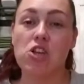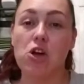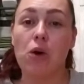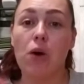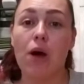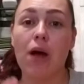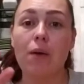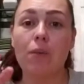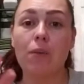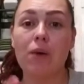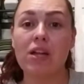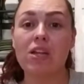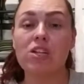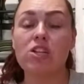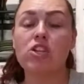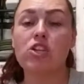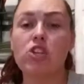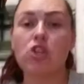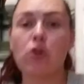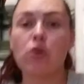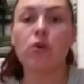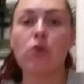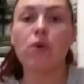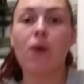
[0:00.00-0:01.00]
so I want to
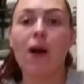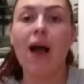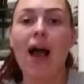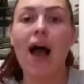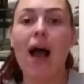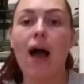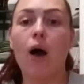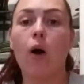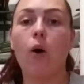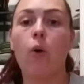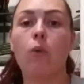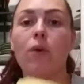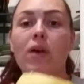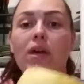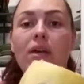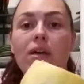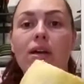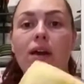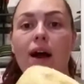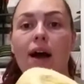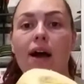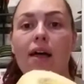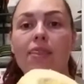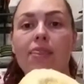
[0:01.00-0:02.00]
show you how we
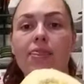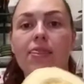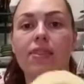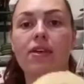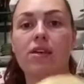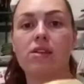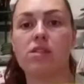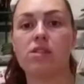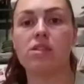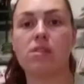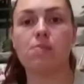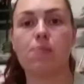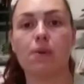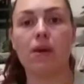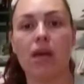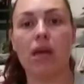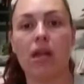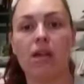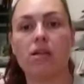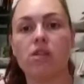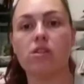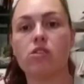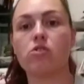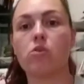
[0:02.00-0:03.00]
cut the
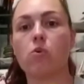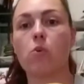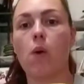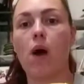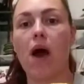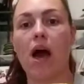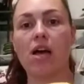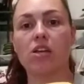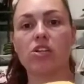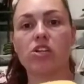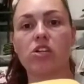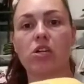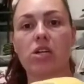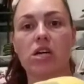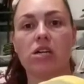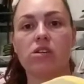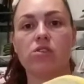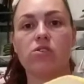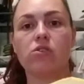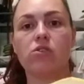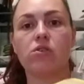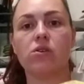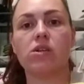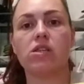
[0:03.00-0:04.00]
spaghetti squash.
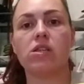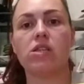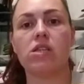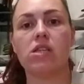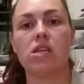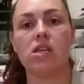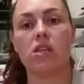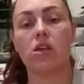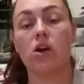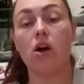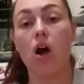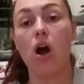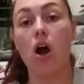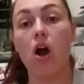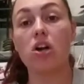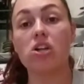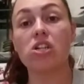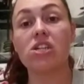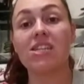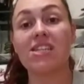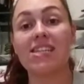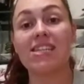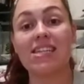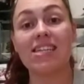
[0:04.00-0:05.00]
As you can see, there are
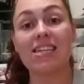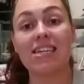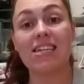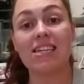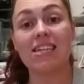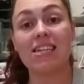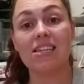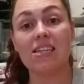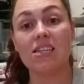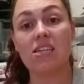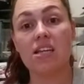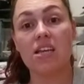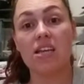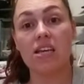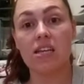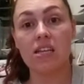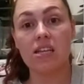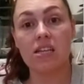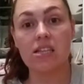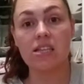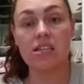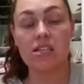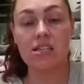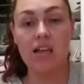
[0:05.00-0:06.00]
seeds
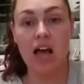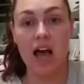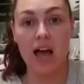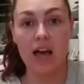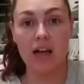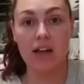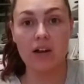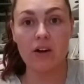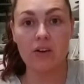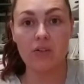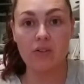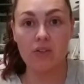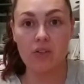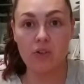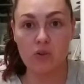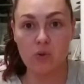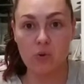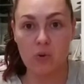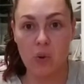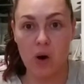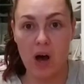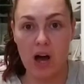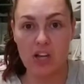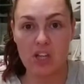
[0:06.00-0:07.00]
inside of the
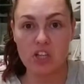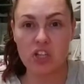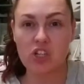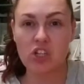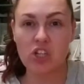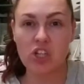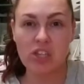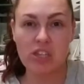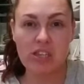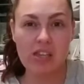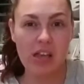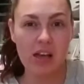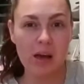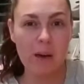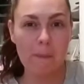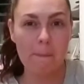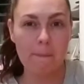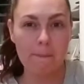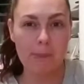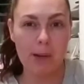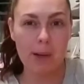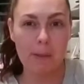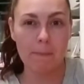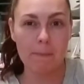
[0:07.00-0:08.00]
squash, just like a
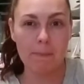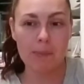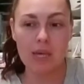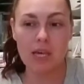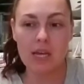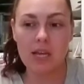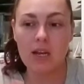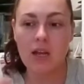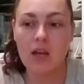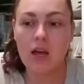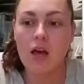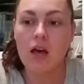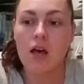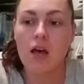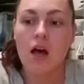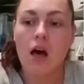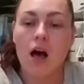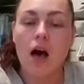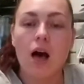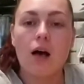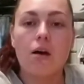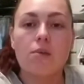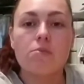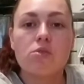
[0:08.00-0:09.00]
pumpkin.
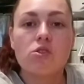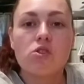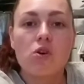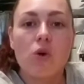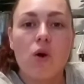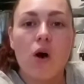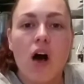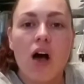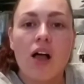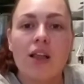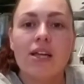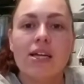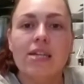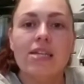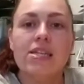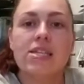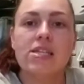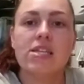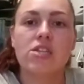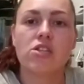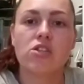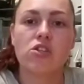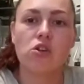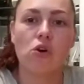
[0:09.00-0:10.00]
So all I
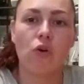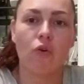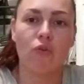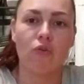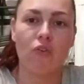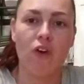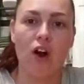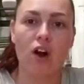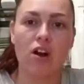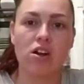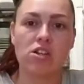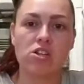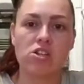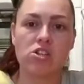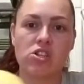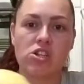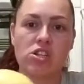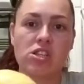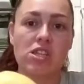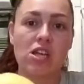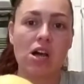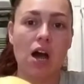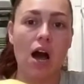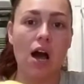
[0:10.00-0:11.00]
did so far is
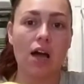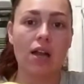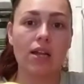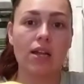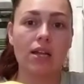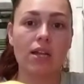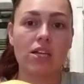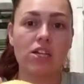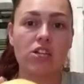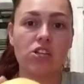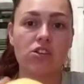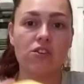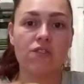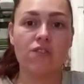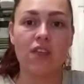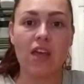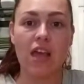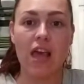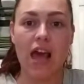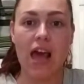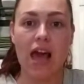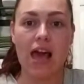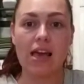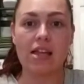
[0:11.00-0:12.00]
just cut each of the
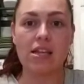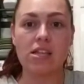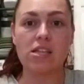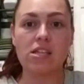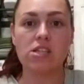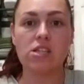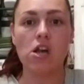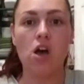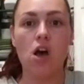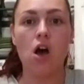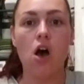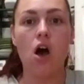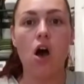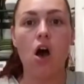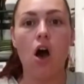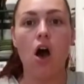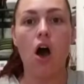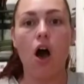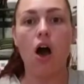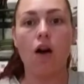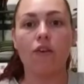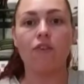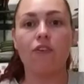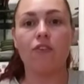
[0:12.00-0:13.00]
ends
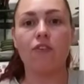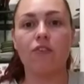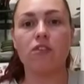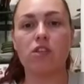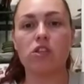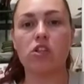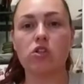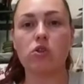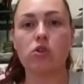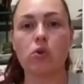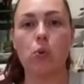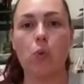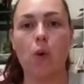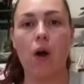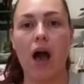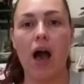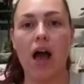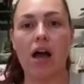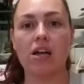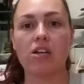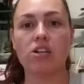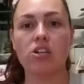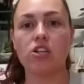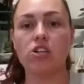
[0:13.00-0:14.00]
off of the
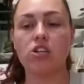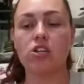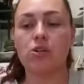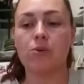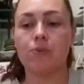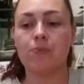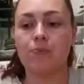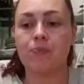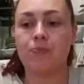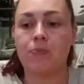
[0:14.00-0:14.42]
squash.